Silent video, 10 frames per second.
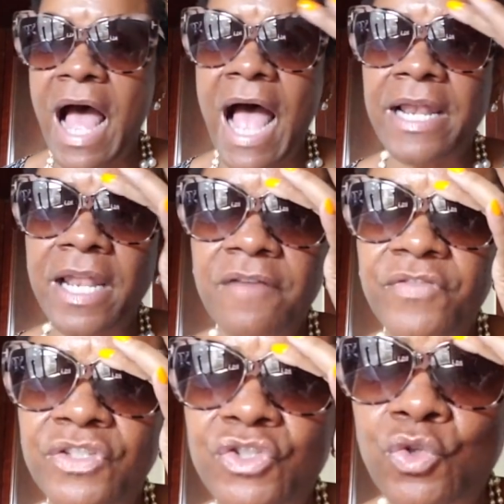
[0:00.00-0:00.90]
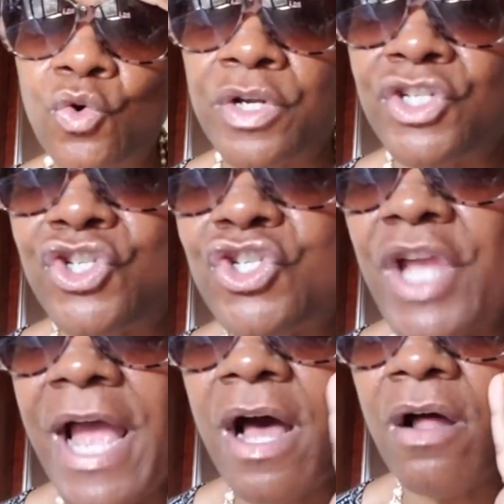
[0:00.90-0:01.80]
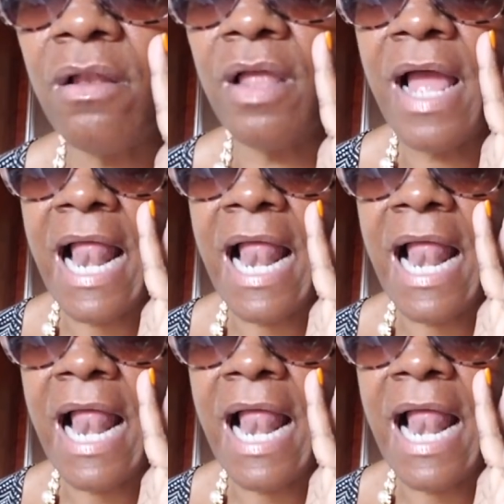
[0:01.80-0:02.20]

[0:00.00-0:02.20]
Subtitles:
I love this tortoise shell.